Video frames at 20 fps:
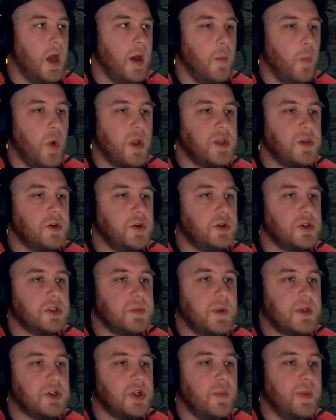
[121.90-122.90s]
When you use your
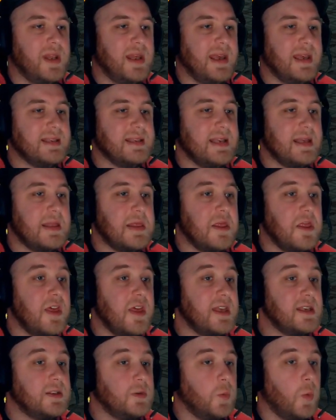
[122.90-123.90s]
special abilities in
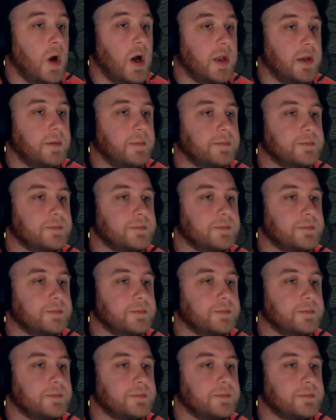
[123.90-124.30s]
this one,